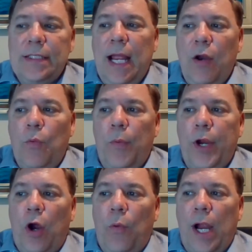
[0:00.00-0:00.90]
that's kind of where
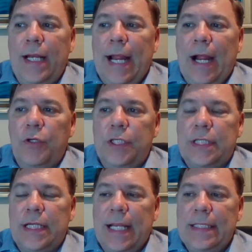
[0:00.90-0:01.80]
we are right now,
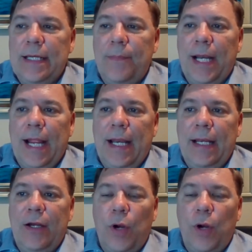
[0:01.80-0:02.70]
just in case anybody had
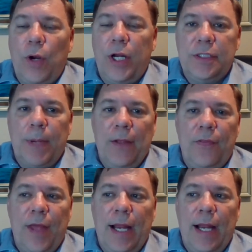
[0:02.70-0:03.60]
any questions
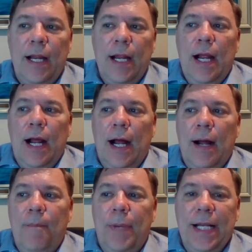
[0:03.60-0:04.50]
about that.
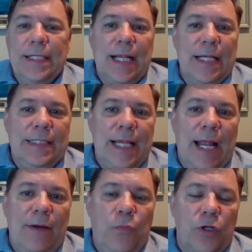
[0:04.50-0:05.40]
Um, but as I
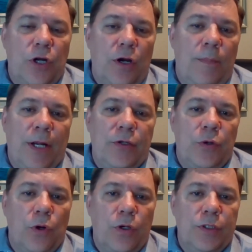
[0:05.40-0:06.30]
said, we're talking about
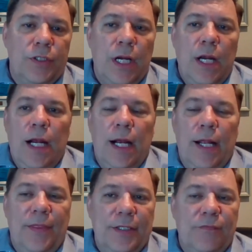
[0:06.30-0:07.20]
tours
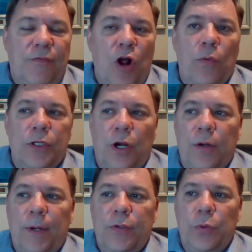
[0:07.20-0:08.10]
uh, this fall, we're
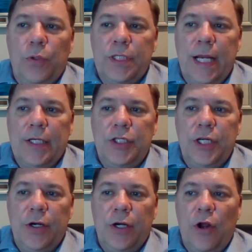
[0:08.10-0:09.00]
talking about tours next
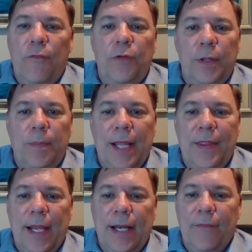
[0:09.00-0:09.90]
year, and hopefully by
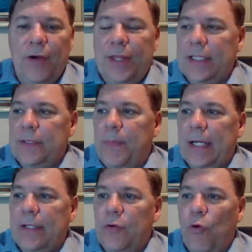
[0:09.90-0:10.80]
then everything's
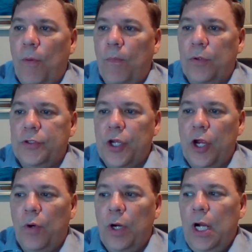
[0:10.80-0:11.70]
back to normal.
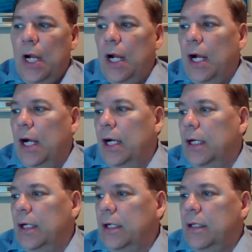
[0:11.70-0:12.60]
So
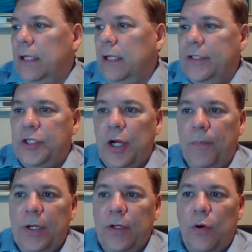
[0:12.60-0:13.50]
uh, let's
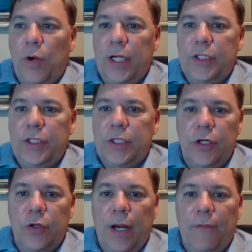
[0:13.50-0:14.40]
jump into the questions.
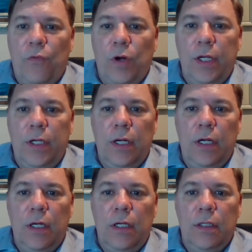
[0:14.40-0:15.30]
Do you have one,
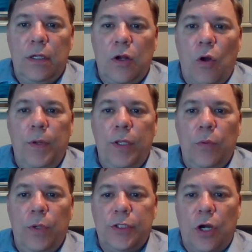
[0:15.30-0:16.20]
uh, Colby,
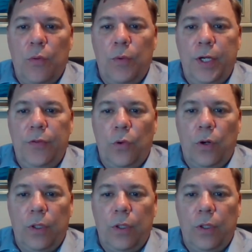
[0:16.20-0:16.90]
you want to start with,